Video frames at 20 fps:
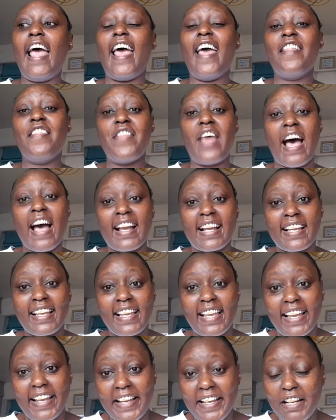And
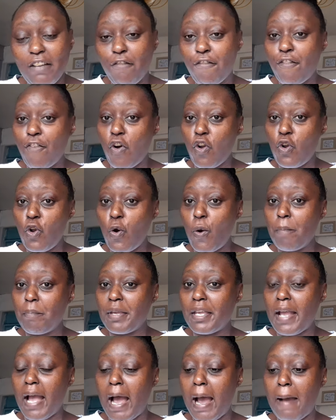again, follow
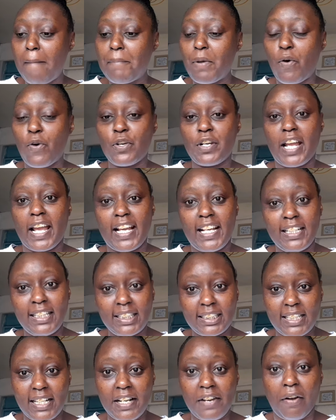me up on
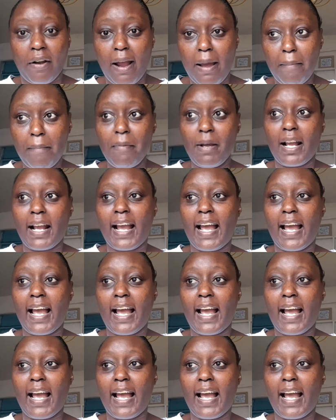Instagram.